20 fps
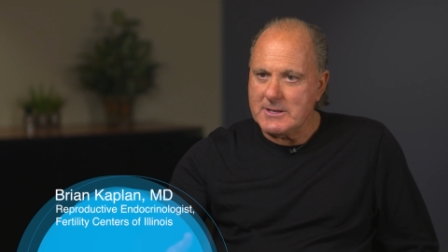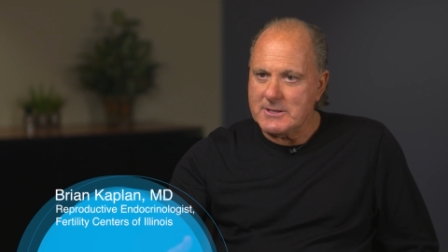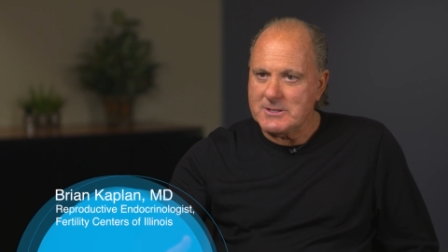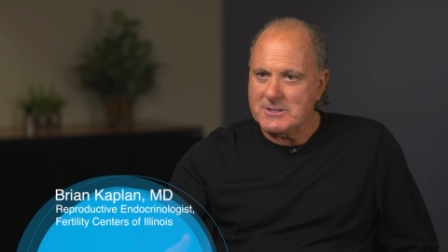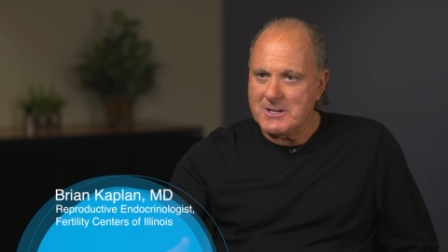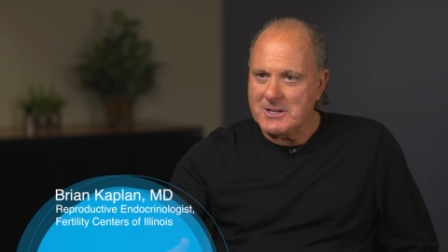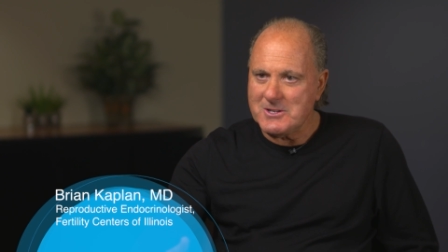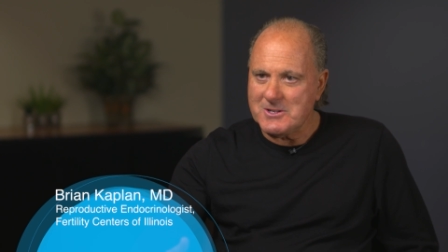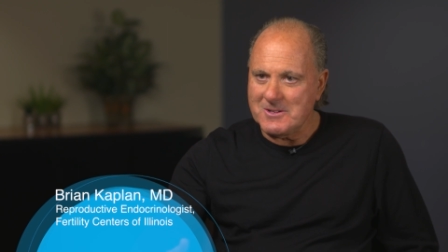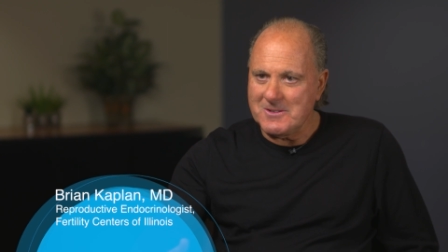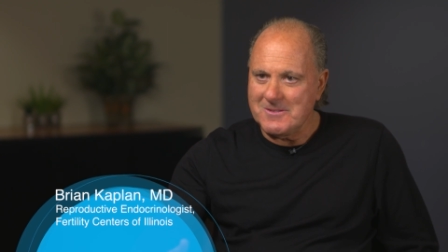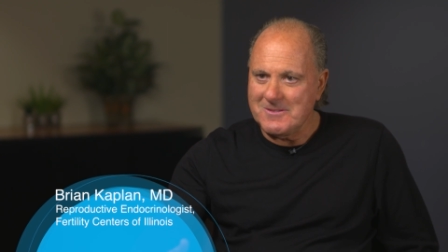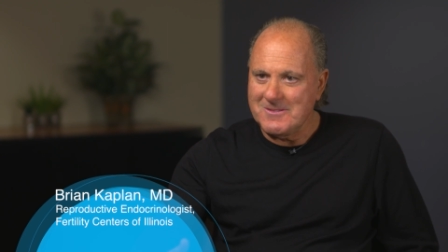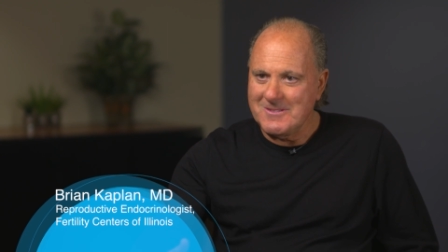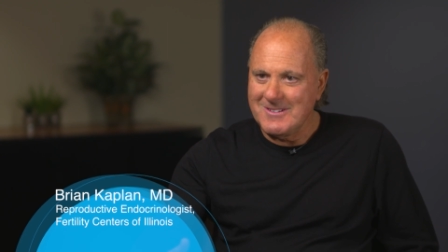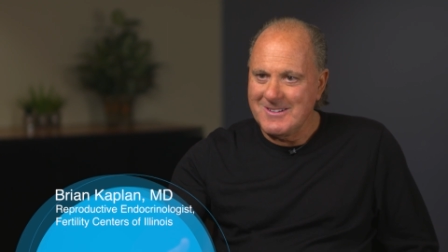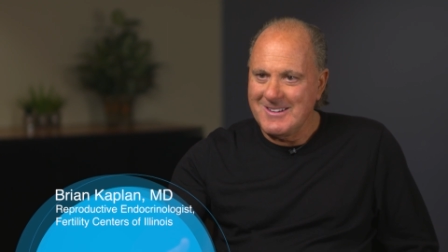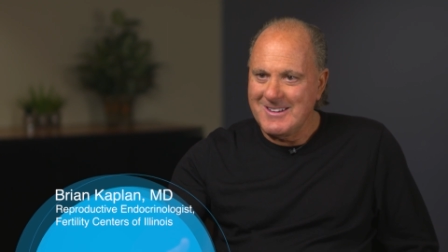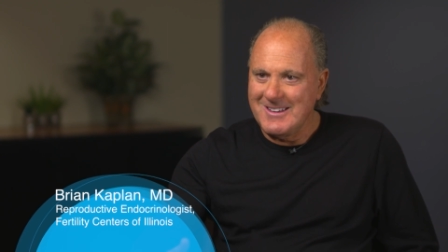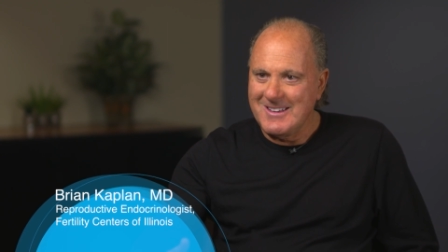decision.
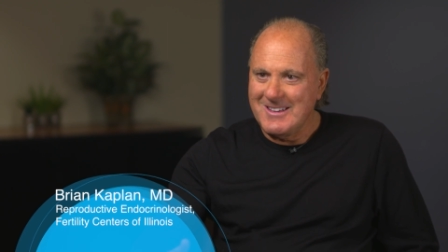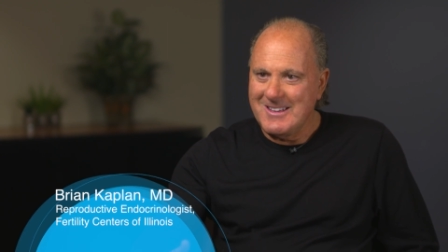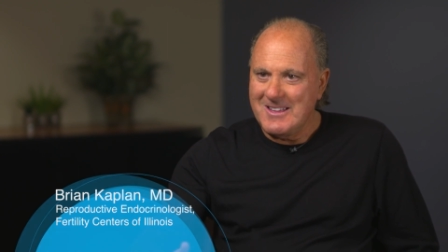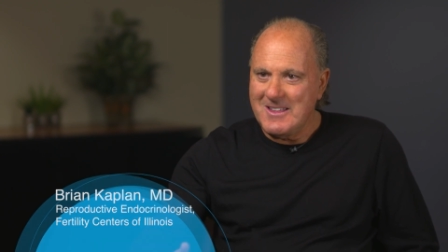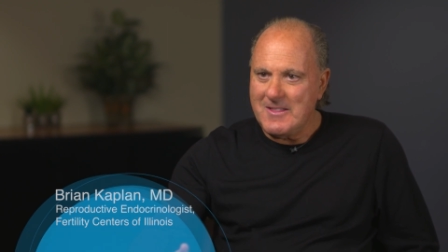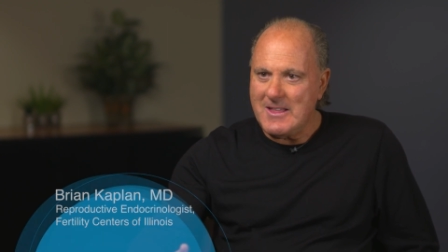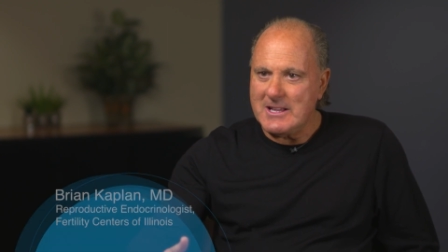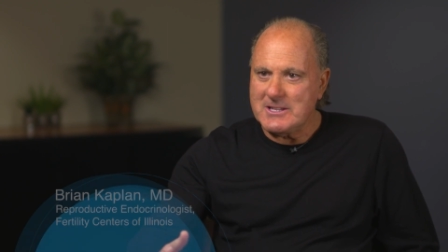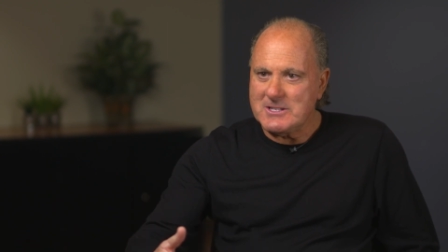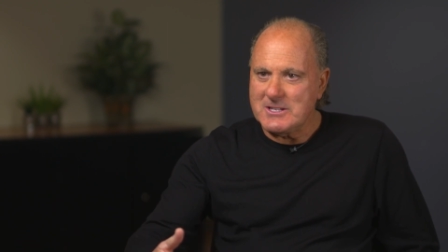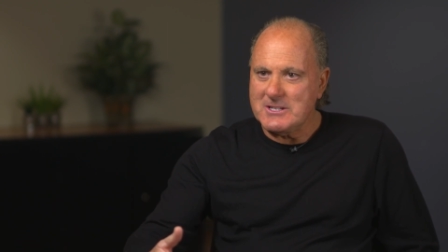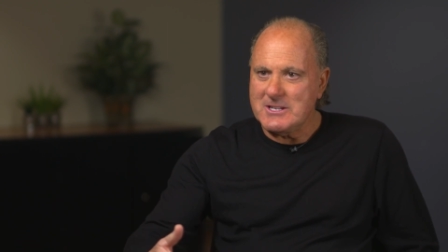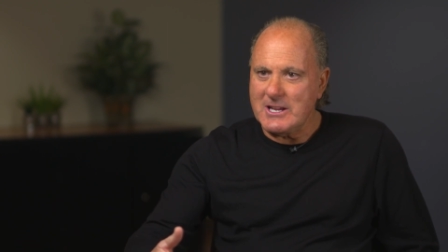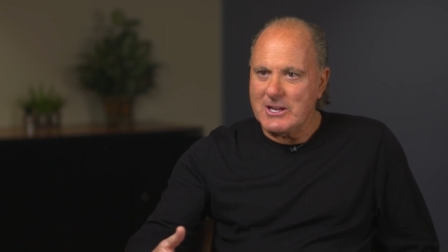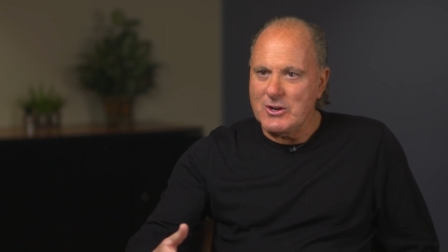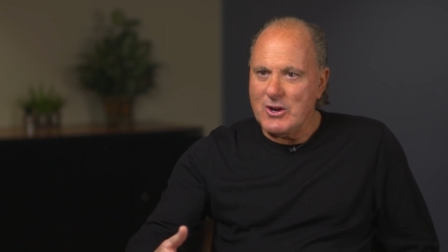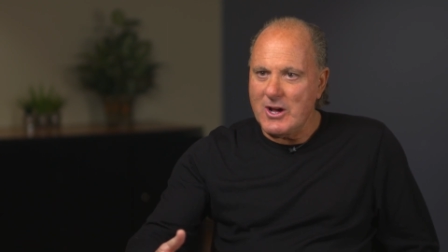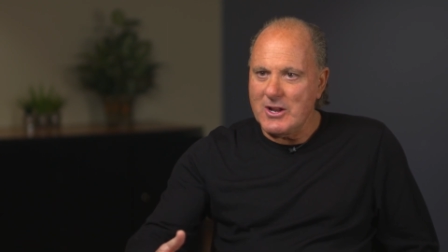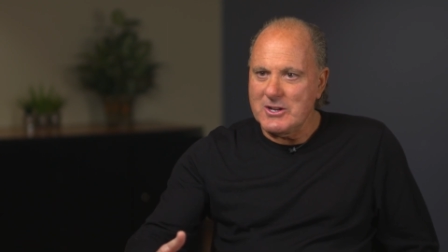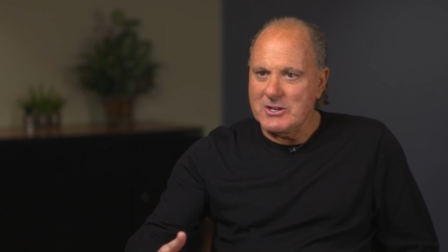That's a
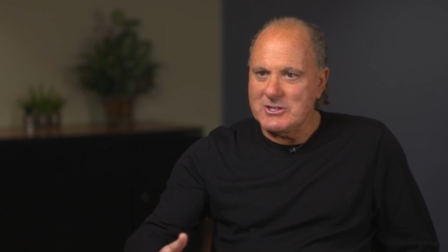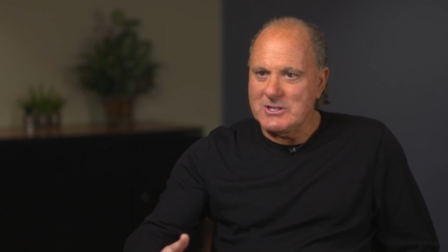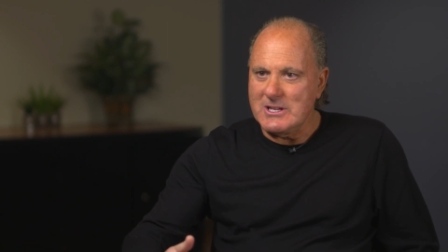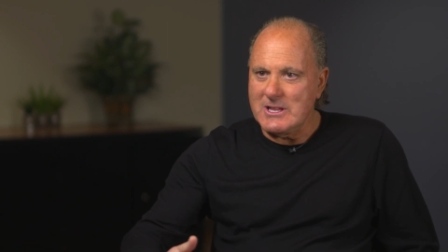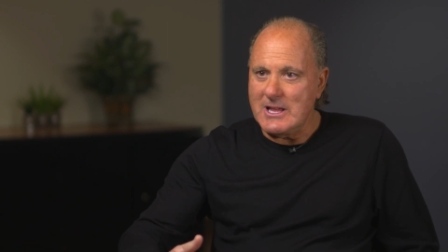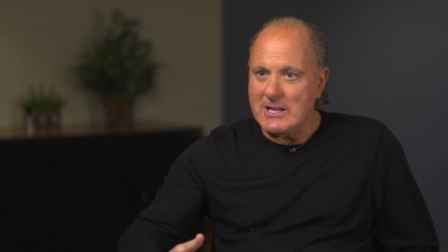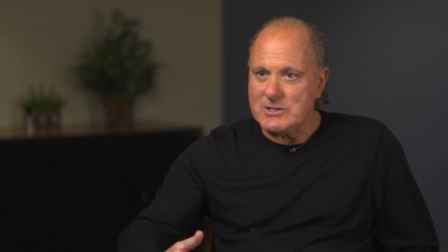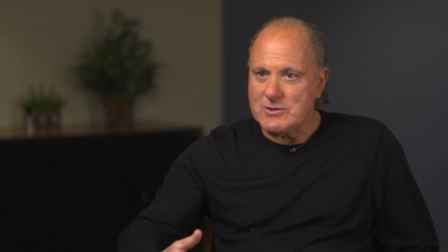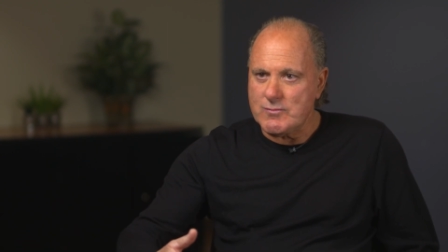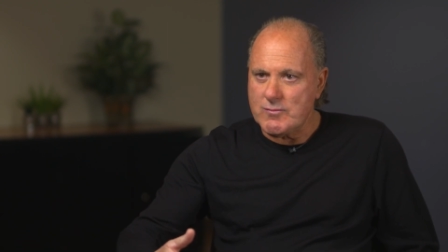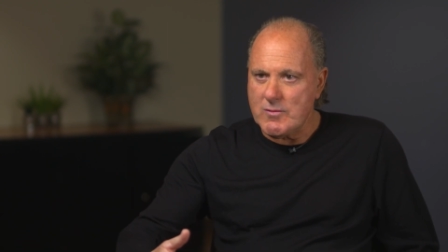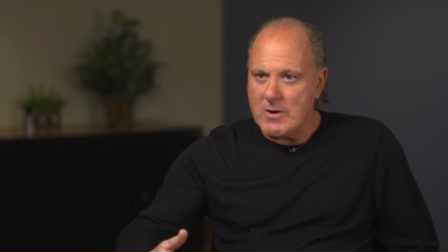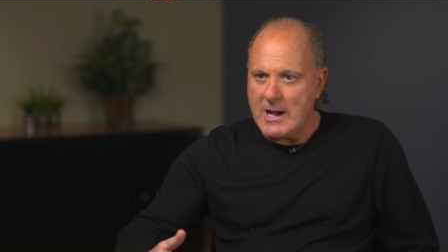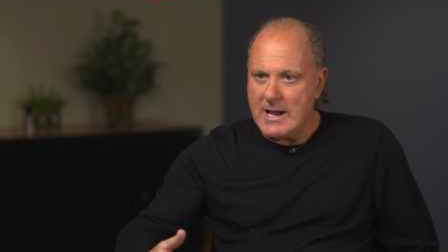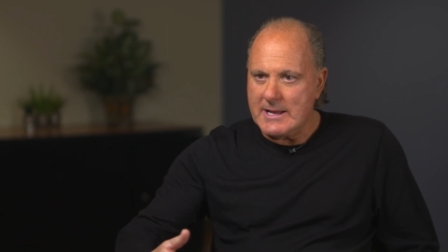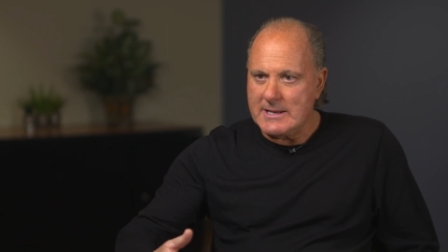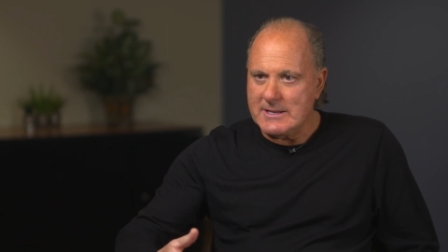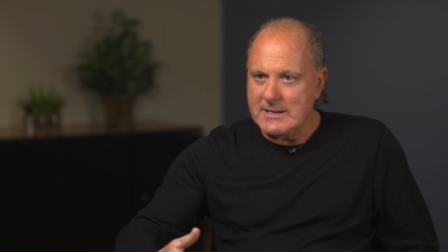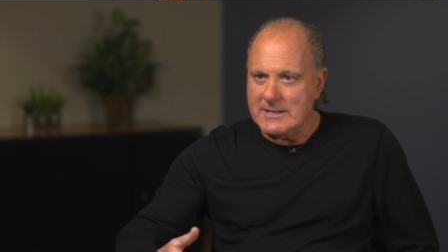technology that's right